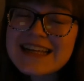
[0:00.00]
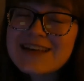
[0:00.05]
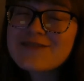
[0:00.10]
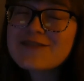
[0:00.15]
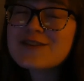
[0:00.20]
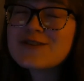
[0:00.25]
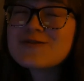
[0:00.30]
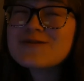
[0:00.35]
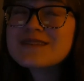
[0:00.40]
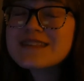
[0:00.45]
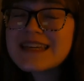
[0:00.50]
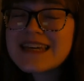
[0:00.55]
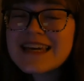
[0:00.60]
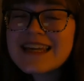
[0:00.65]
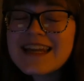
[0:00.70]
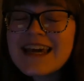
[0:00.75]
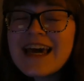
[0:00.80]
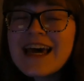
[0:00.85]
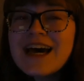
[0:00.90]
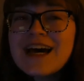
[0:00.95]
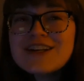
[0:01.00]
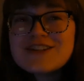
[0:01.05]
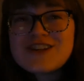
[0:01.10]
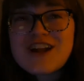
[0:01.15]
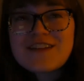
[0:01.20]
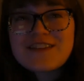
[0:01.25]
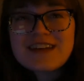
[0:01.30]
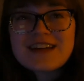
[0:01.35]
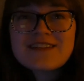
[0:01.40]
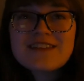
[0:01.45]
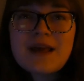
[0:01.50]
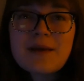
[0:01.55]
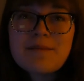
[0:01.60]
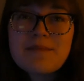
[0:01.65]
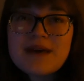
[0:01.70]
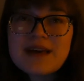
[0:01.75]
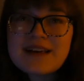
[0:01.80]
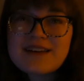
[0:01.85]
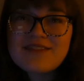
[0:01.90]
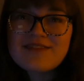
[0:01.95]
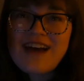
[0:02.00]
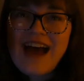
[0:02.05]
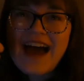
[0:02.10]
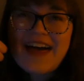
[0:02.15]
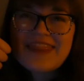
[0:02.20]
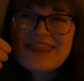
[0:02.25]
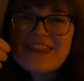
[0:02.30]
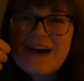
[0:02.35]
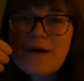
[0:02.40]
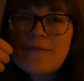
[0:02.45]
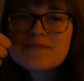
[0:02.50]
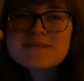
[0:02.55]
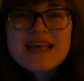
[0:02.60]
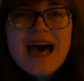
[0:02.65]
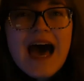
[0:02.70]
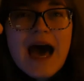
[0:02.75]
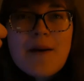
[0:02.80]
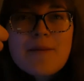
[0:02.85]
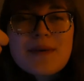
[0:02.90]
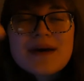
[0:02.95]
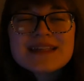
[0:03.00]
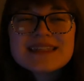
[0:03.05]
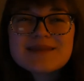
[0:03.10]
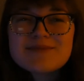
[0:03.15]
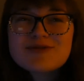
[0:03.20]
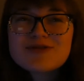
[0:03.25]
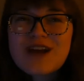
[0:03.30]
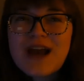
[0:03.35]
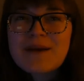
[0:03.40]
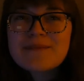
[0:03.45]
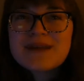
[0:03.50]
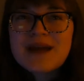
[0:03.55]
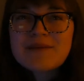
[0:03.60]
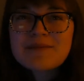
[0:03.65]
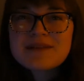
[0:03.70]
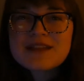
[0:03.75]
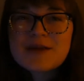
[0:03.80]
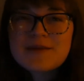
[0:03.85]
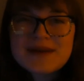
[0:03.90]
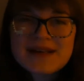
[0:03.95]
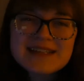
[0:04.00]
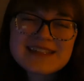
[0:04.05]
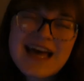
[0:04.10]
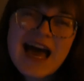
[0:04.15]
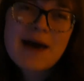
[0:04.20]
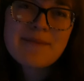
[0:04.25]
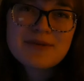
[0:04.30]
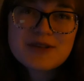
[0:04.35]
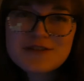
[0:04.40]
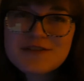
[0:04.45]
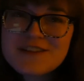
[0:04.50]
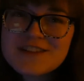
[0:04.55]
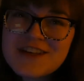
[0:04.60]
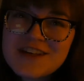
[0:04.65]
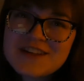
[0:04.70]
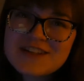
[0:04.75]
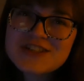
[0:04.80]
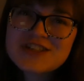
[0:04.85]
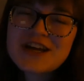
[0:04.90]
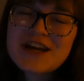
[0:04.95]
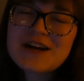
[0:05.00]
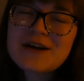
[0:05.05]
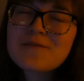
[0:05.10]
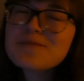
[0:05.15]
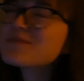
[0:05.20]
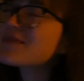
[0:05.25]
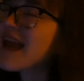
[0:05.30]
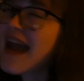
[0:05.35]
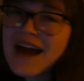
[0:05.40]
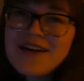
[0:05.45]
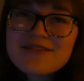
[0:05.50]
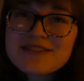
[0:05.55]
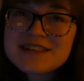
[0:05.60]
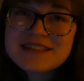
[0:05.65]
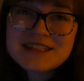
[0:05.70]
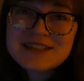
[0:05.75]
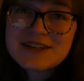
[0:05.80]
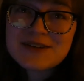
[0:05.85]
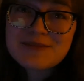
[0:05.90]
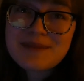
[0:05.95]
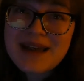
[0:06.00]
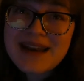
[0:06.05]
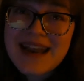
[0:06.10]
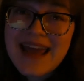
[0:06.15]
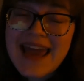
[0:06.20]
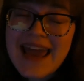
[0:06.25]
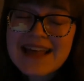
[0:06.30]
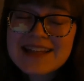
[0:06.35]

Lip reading: If you did, do not forget to give it a big fat thumbs up and subscribe down below because I post these on this channel every single Monday.